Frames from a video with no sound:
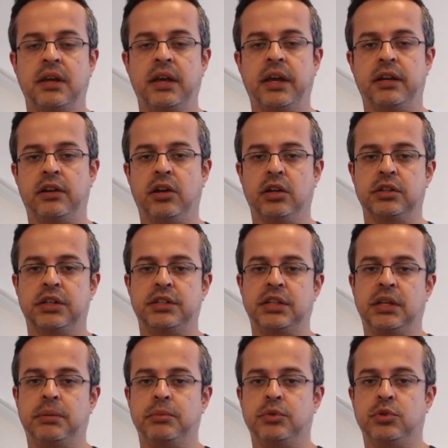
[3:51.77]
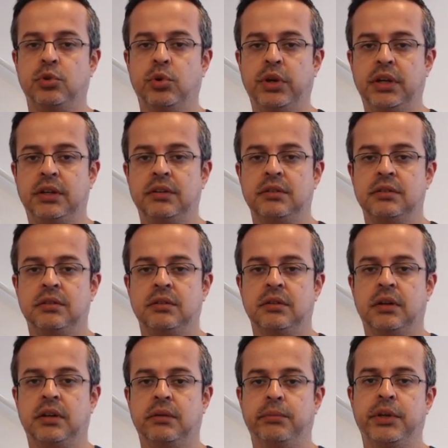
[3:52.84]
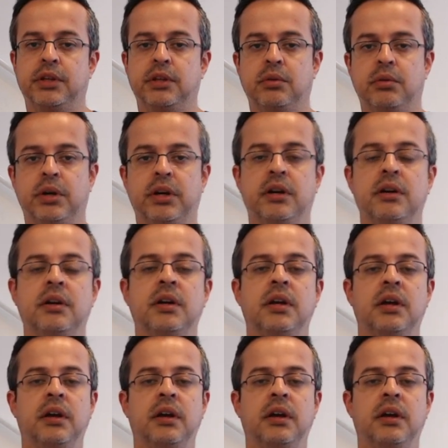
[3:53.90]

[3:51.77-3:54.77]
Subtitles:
and the other team doing middleware,